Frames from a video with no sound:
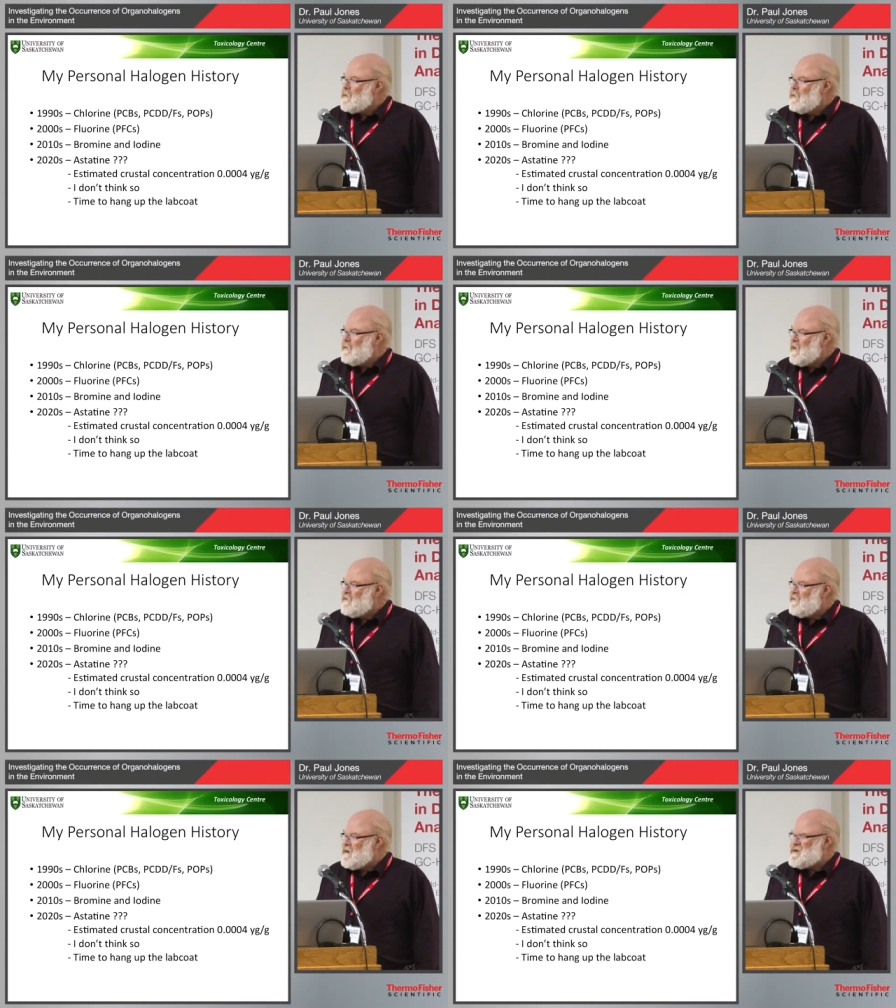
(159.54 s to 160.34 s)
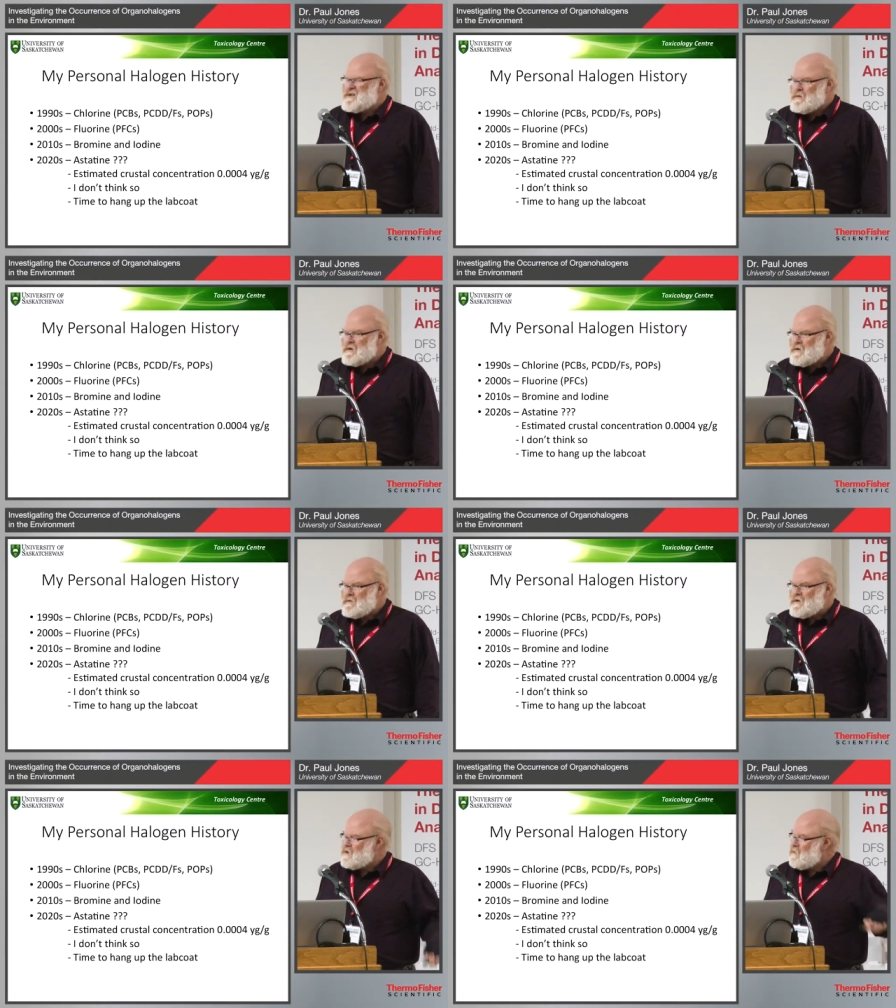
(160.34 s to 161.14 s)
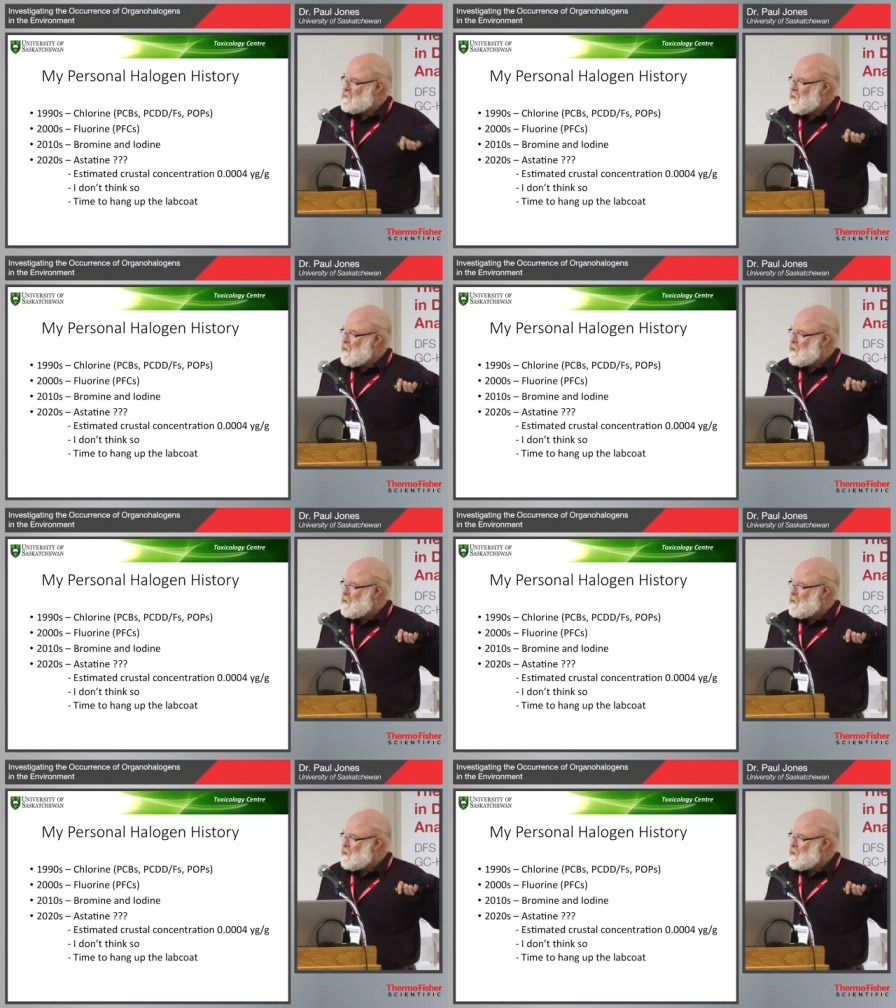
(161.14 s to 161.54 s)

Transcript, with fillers: Rough estimates of its uh,